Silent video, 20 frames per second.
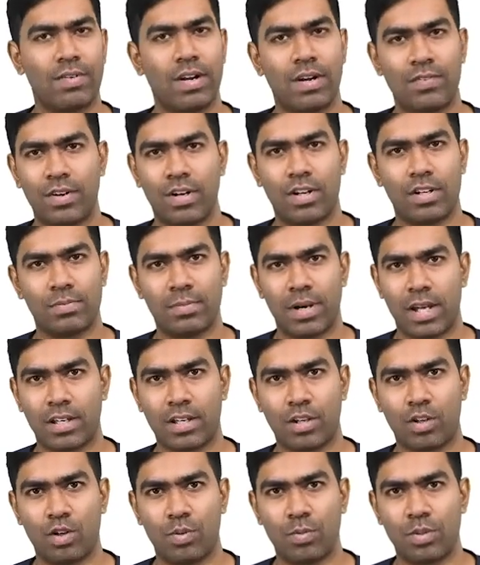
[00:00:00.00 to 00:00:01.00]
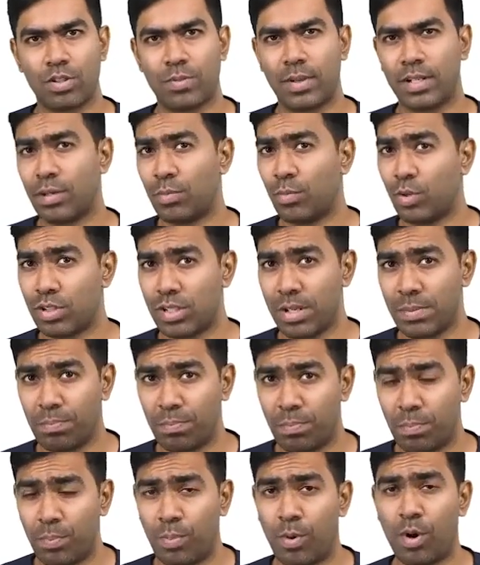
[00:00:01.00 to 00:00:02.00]
we refer to as marker chromosome, and the most
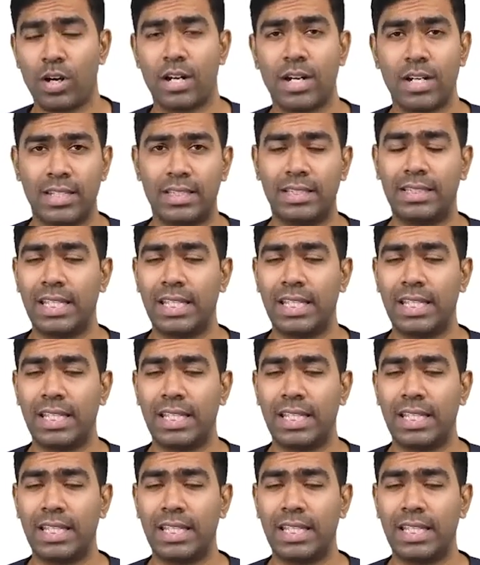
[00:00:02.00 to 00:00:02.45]
important